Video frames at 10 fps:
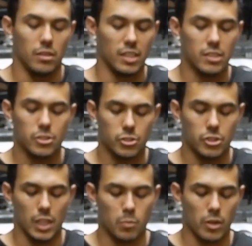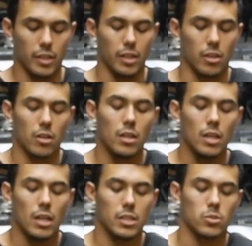This shape right here
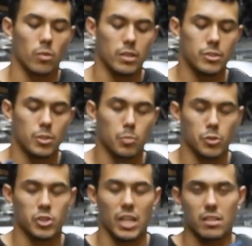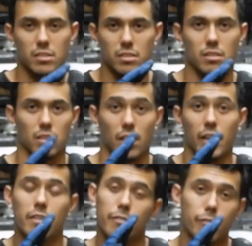is going to project the
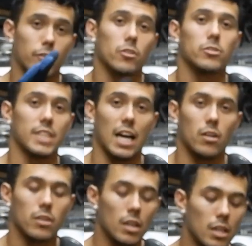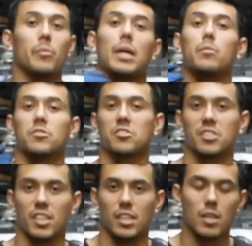light further down. You're going to be able to
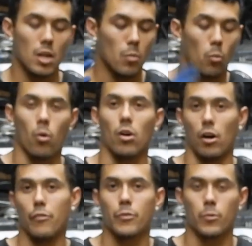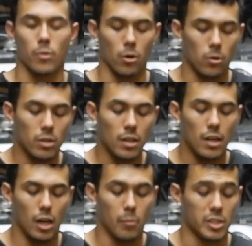see more of the road,
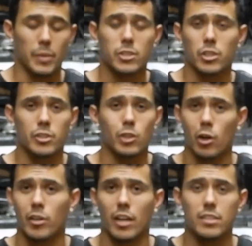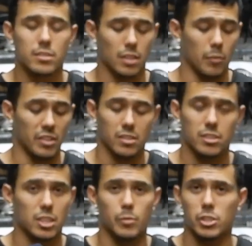especially on dark nights. I mean,
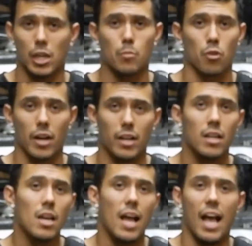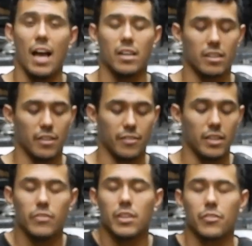this is going to be shine bright, and
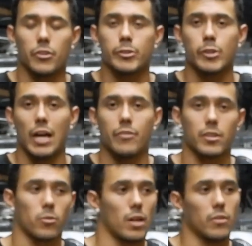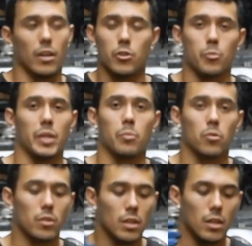even if you're in traffic around other
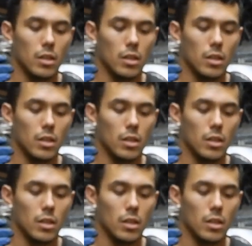people,